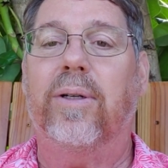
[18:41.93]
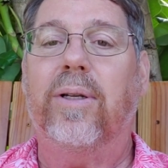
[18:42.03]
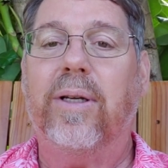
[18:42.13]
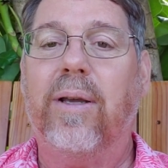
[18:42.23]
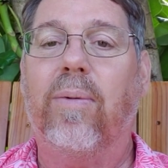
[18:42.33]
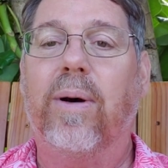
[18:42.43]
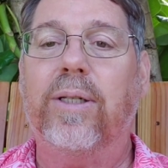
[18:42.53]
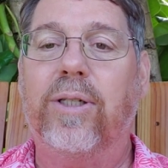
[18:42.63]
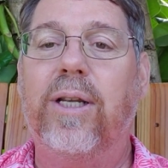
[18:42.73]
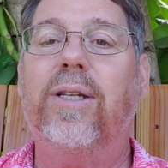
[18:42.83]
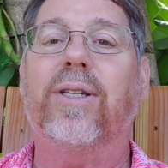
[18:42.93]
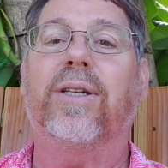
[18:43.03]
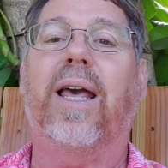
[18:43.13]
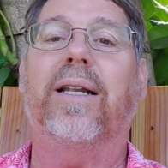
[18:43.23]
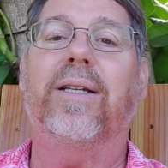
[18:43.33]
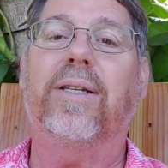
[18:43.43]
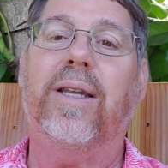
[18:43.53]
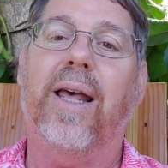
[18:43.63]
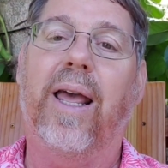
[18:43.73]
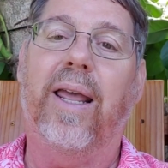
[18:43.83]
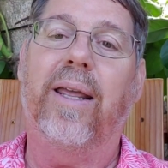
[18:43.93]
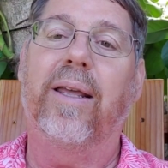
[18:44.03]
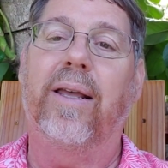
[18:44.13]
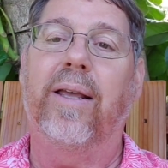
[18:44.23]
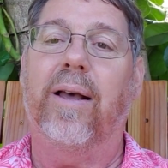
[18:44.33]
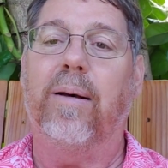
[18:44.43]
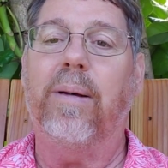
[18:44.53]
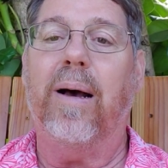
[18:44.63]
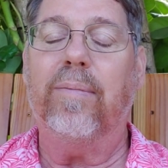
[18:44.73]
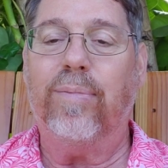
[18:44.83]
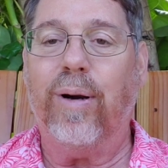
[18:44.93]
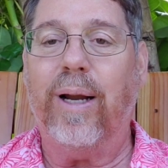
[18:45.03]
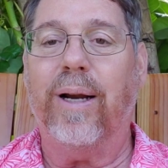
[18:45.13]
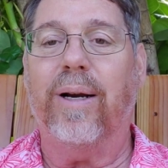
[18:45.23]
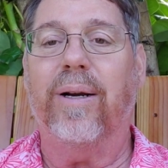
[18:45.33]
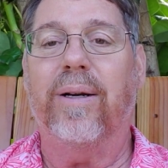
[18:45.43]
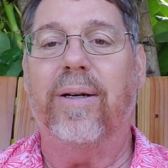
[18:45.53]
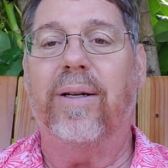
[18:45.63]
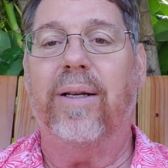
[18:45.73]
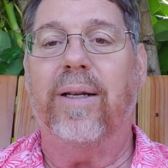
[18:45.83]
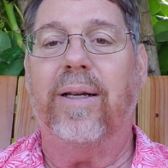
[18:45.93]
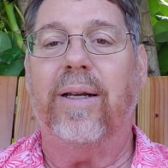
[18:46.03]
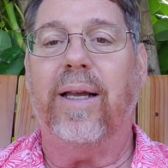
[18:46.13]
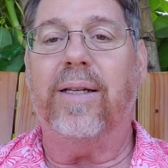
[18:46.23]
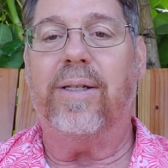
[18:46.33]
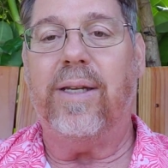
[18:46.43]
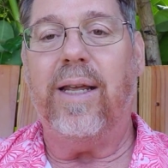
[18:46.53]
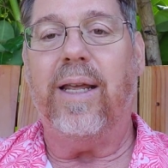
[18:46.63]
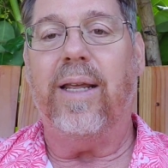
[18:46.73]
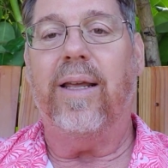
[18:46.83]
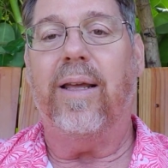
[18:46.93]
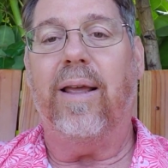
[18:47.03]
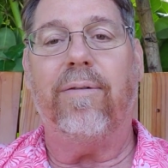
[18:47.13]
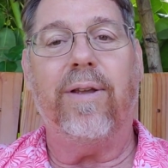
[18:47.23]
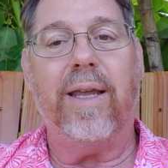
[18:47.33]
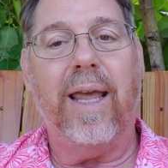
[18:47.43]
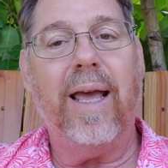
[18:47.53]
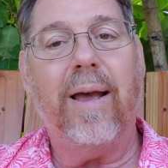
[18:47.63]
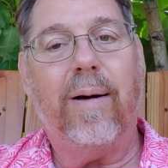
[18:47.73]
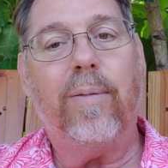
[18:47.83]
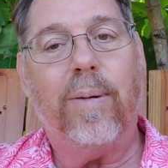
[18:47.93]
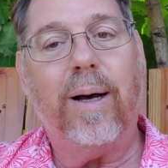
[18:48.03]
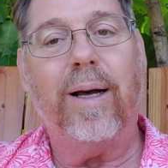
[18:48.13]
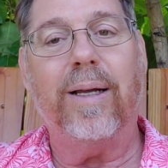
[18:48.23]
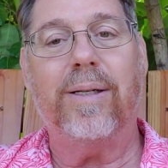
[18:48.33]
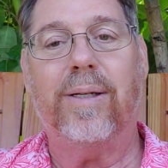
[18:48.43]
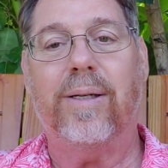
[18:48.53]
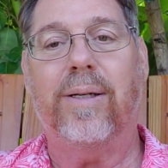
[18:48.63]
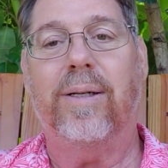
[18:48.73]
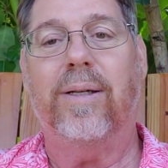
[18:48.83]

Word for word: look at what jesus had to say about prayer and see if it can't help us